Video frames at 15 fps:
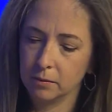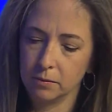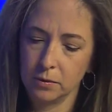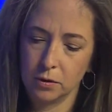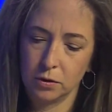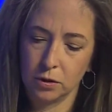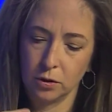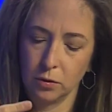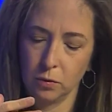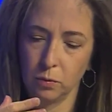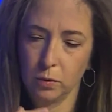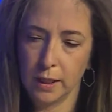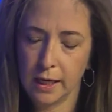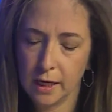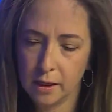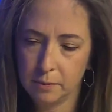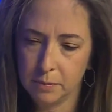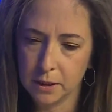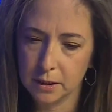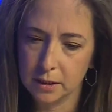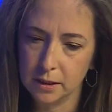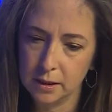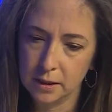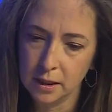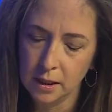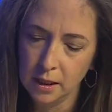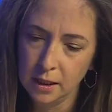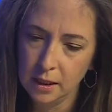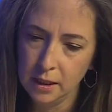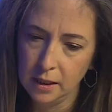So what happens is
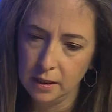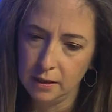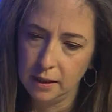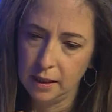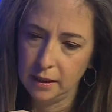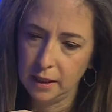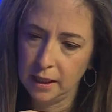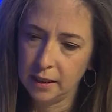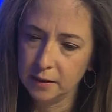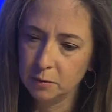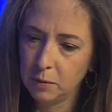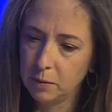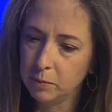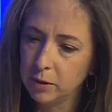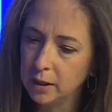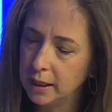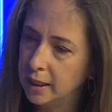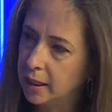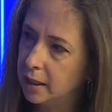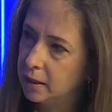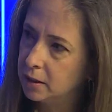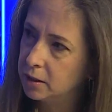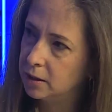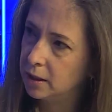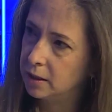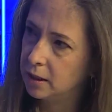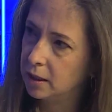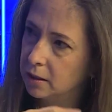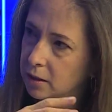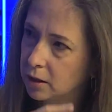that as people age, they
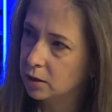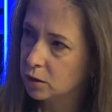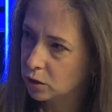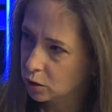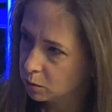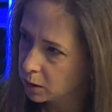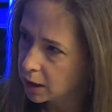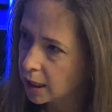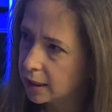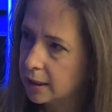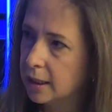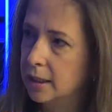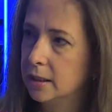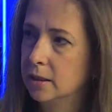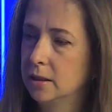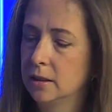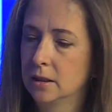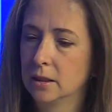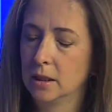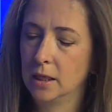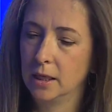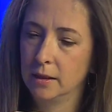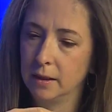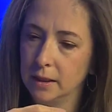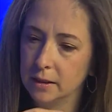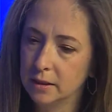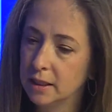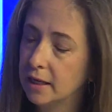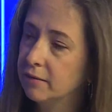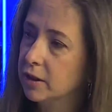tend to consume a lot less and they
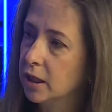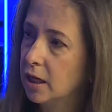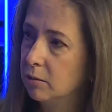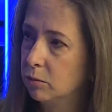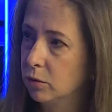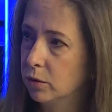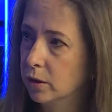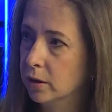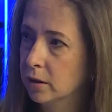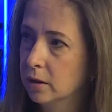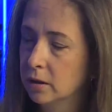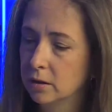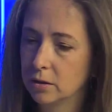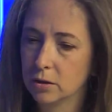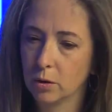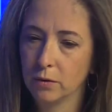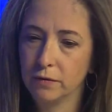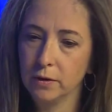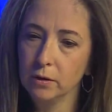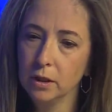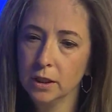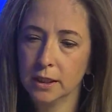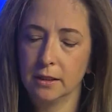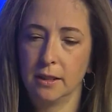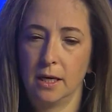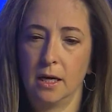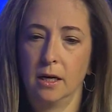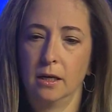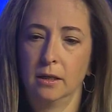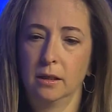save a lot more. So if you look at
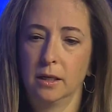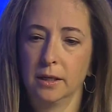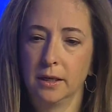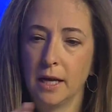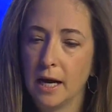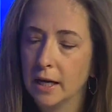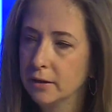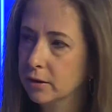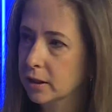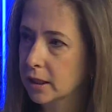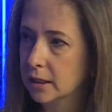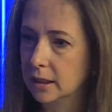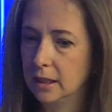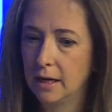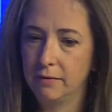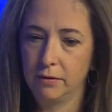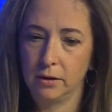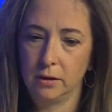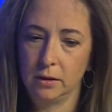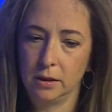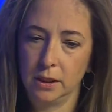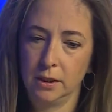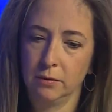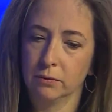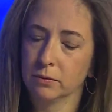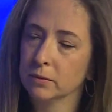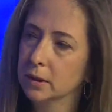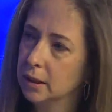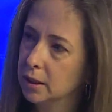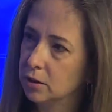that on an aggregate level, it
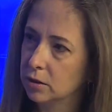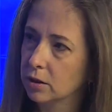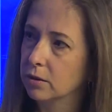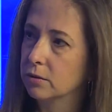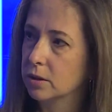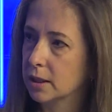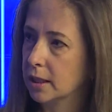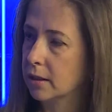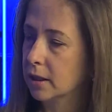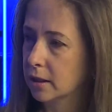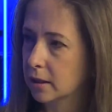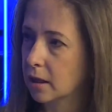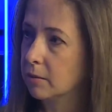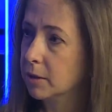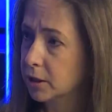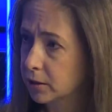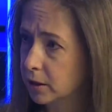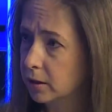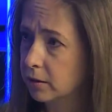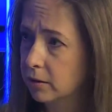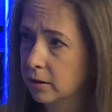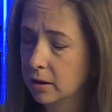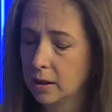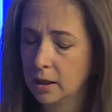really slows down economic growth.